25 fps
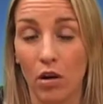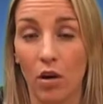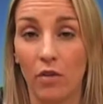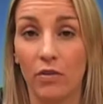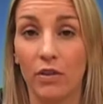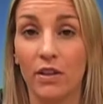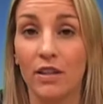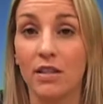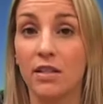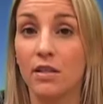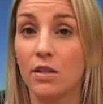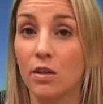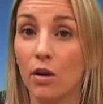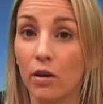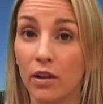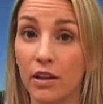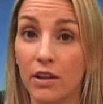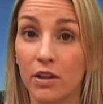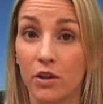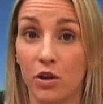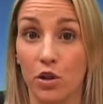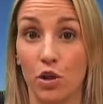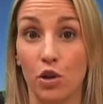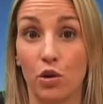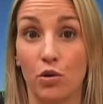offered a solid
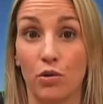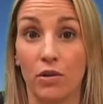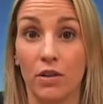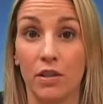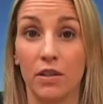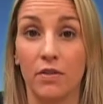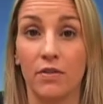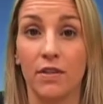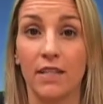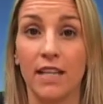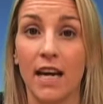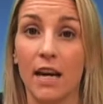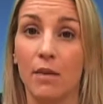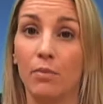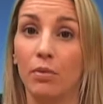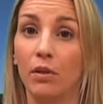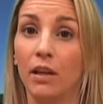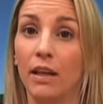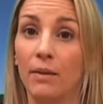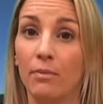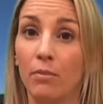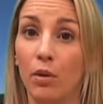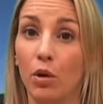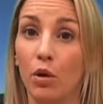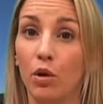assurance of stable
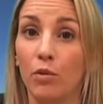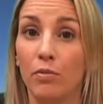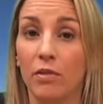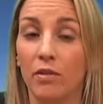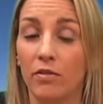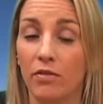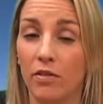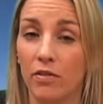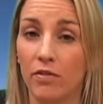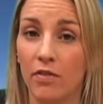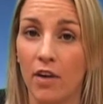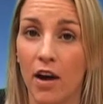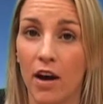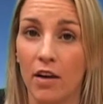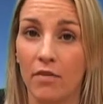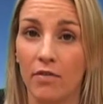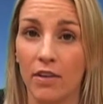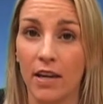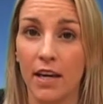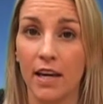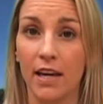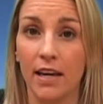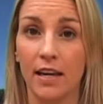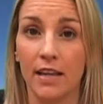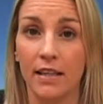employment for 5
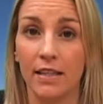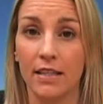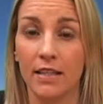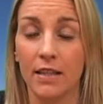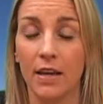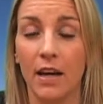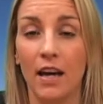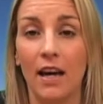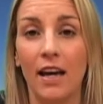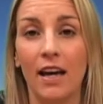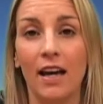years,